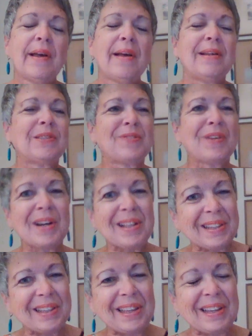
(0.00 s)
It's very
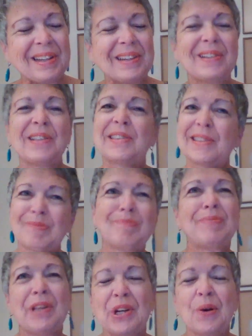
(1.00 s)
clean,
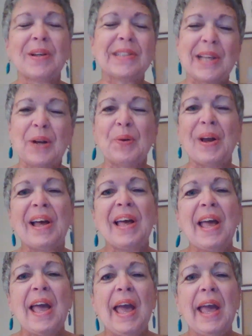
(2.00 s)
you know, etc.
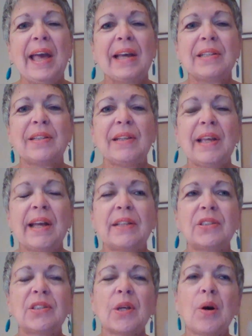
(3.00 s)

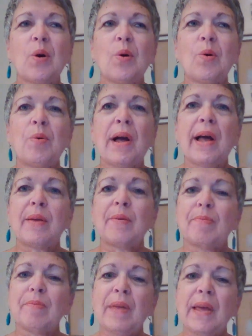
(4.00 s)
And so
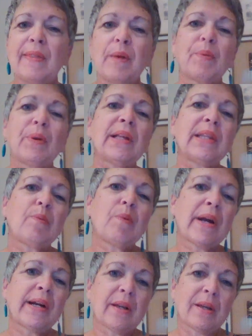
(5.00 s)
they really
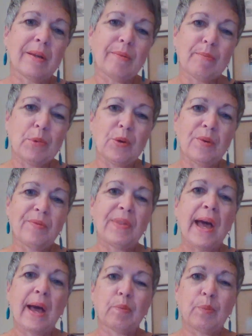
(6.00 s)
wanted it moved
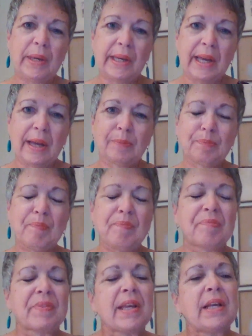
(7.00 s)
that weekend.
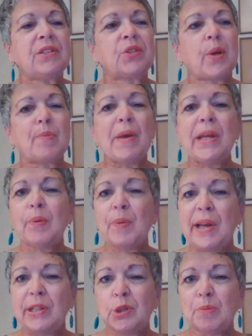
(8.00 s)
So I made
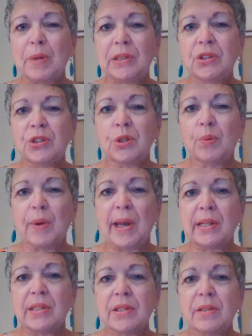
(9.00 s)
arrangements to
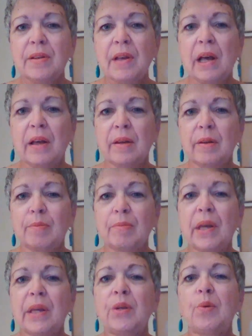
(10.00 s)
rent
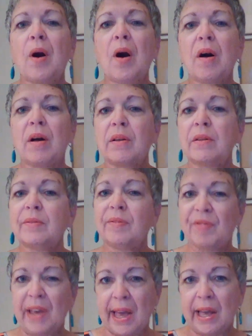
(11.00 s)
a U-Haul
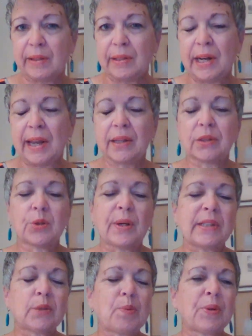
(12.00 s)
van that I could
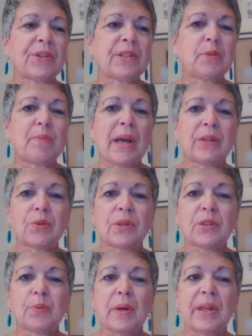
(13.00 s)
transport this
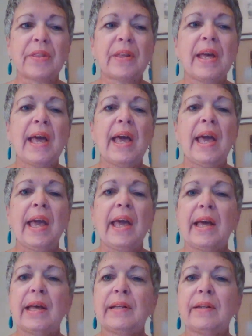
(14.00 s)
mattress with.
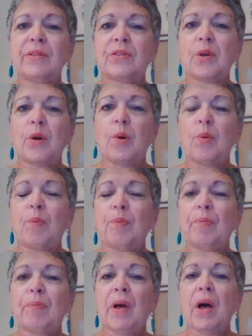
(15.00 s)
And so
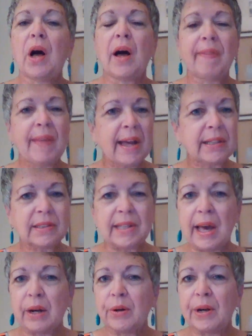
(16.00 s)
on that
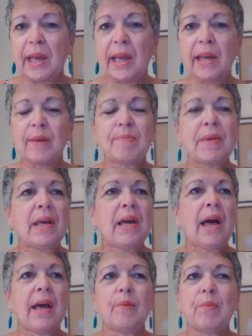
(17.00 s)
Saturday,
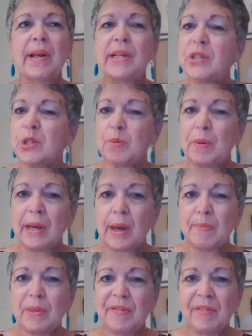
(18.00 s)
I went to pick
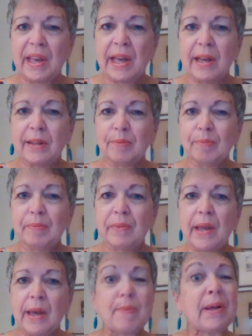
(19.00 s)
up the van,
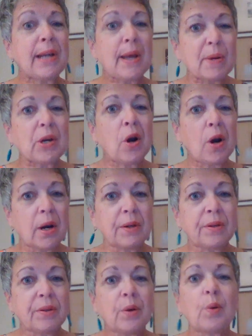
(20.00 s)
and my debit
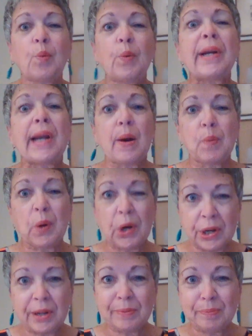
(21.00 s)
card would not
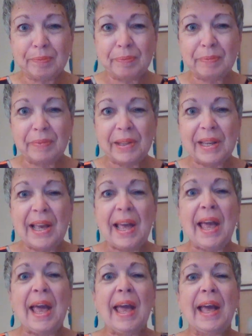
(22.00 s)
work,
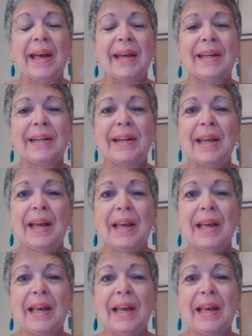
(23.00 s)
and